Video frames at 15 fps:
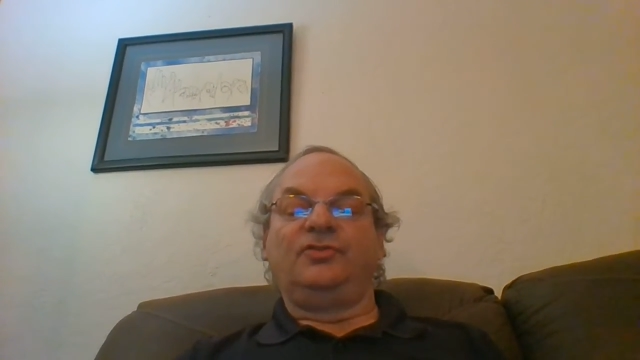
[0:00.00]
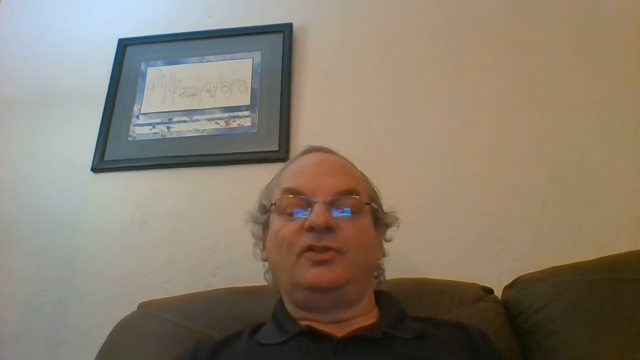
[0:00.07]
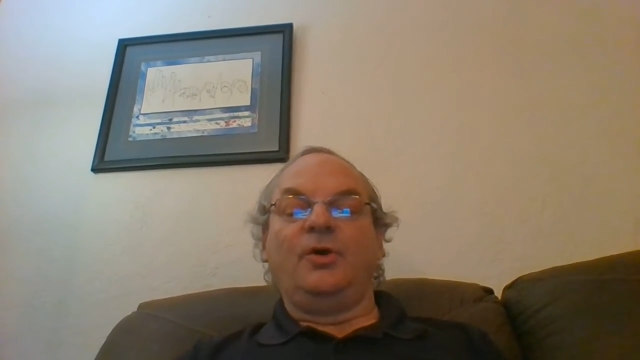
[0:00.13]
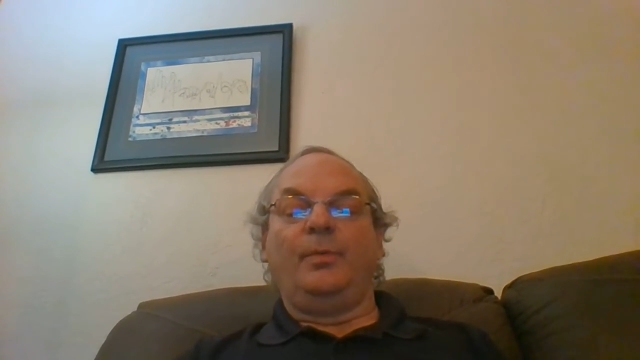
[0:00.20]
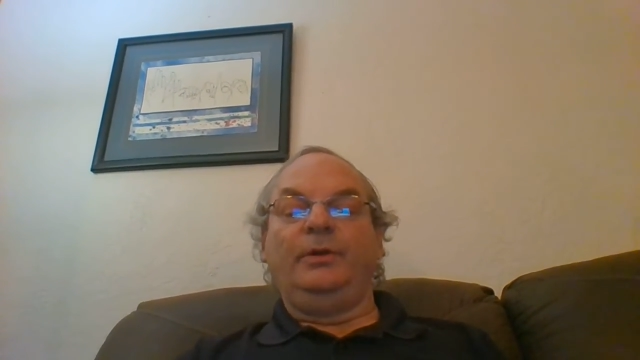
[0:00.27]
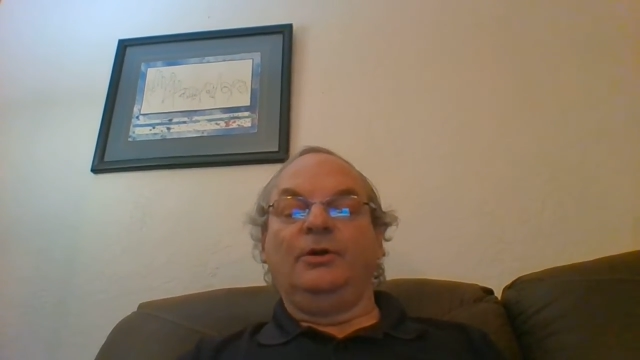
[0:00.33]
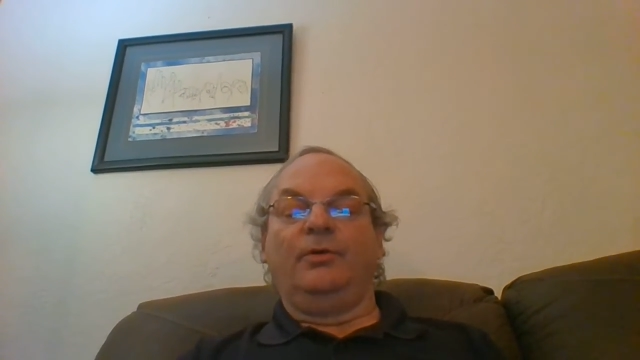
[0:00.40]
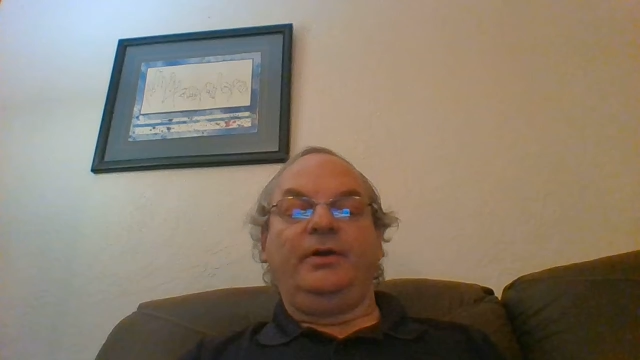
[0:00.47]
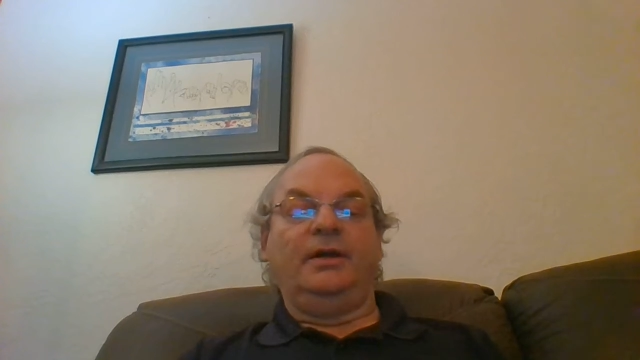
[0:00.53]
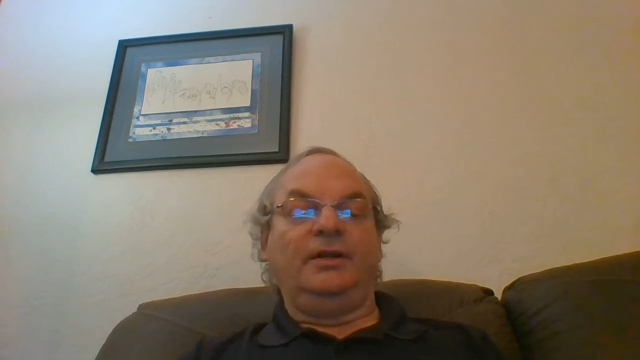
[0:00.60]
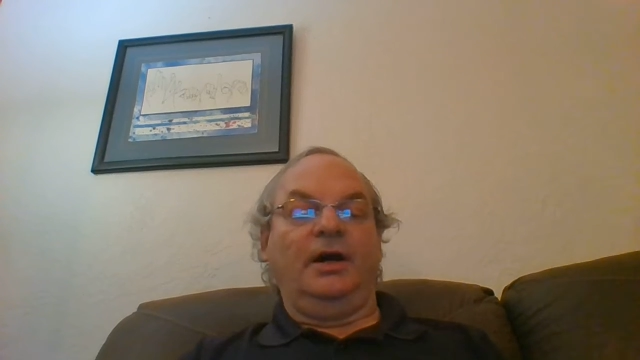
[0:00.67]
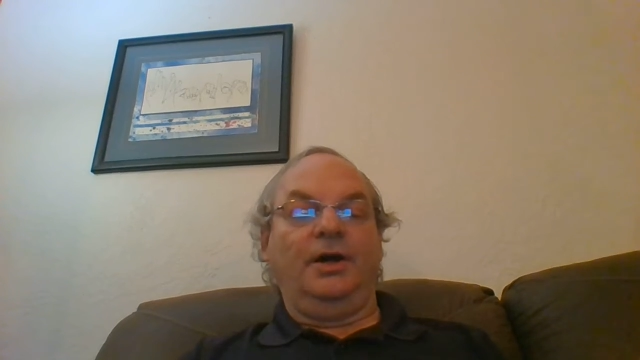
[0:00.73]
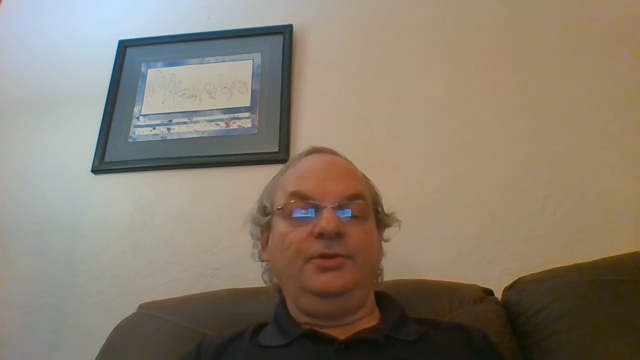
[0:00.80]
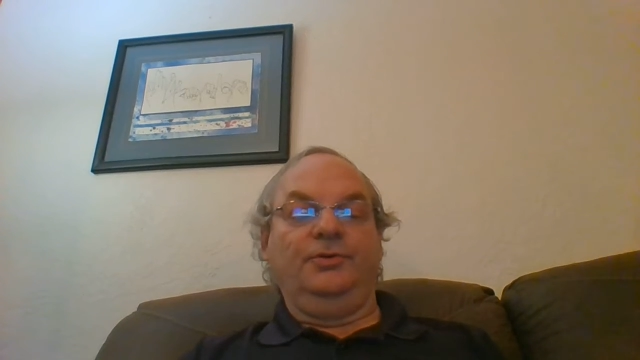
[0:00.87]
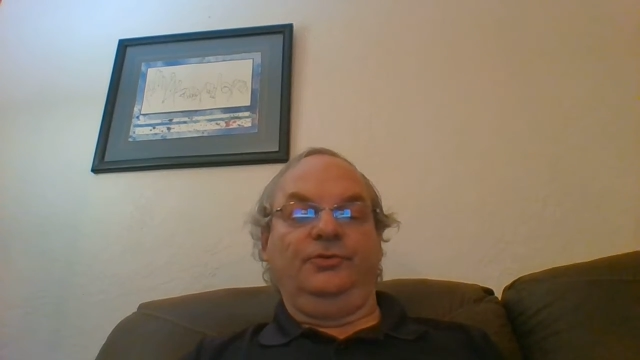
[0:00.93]
so that we don't get
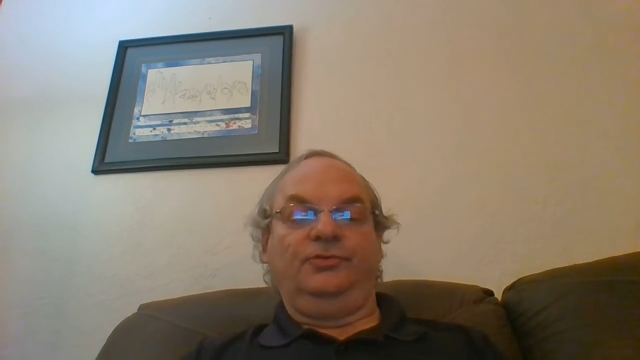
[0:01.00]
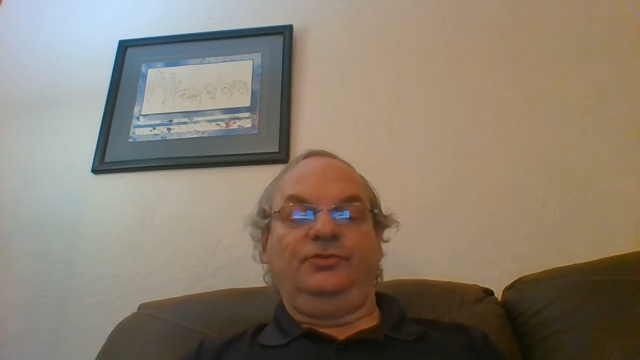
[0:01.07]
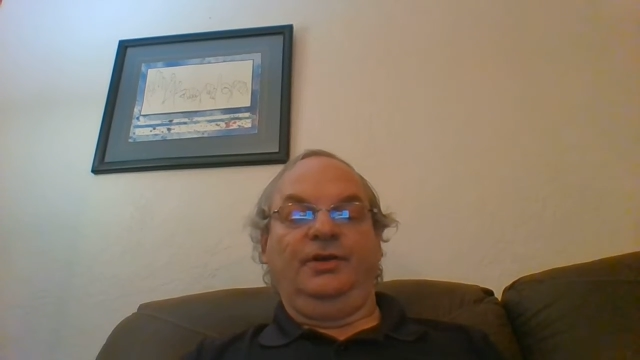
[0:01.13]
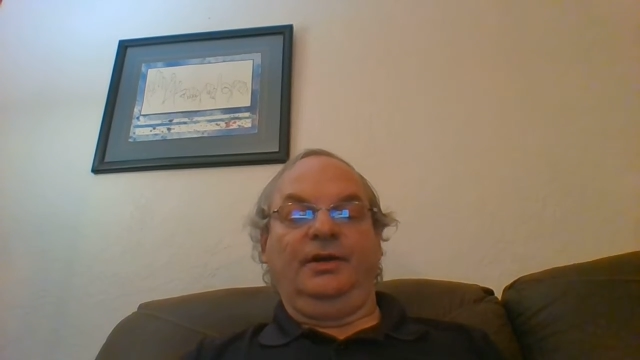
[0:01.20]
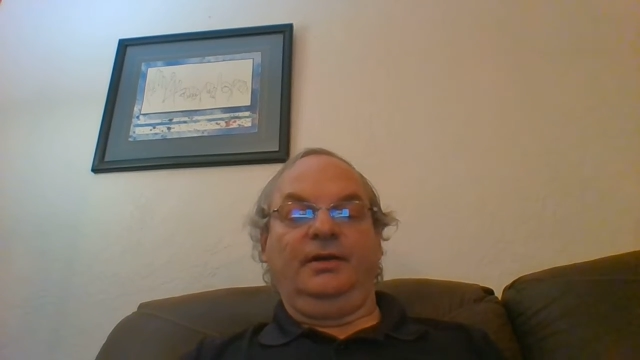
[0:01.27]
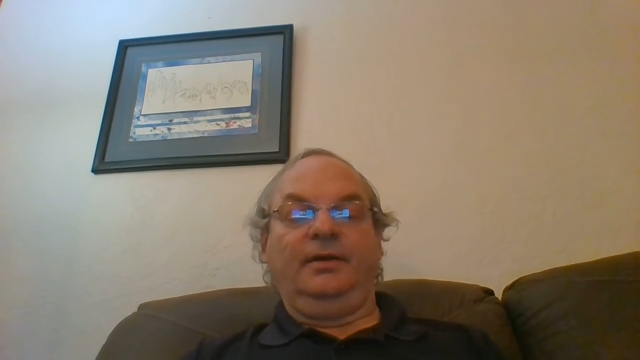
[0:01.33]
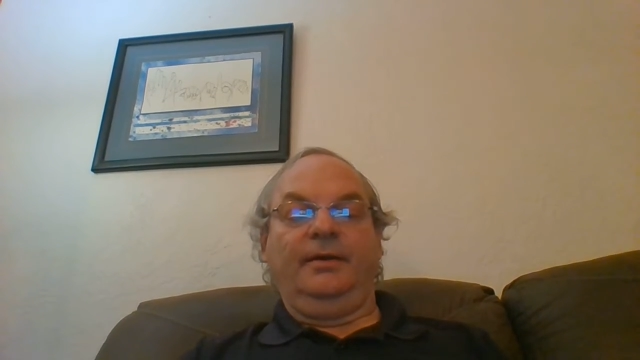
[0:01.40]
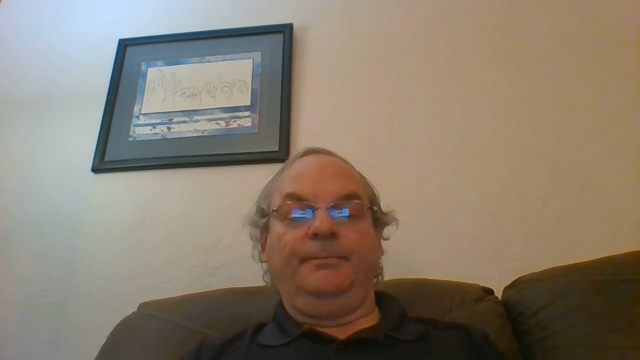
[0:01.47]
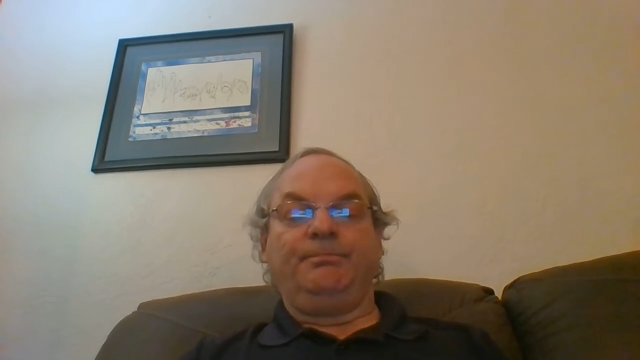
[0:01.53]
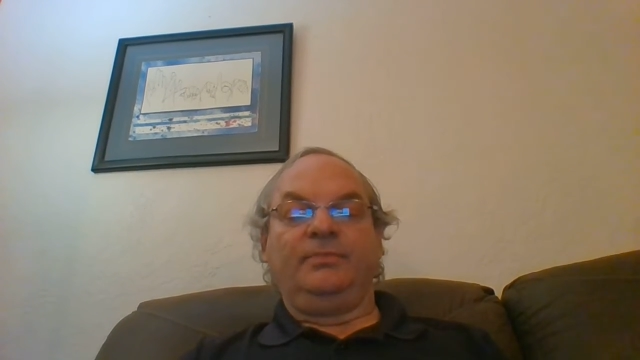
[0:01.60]
others sick.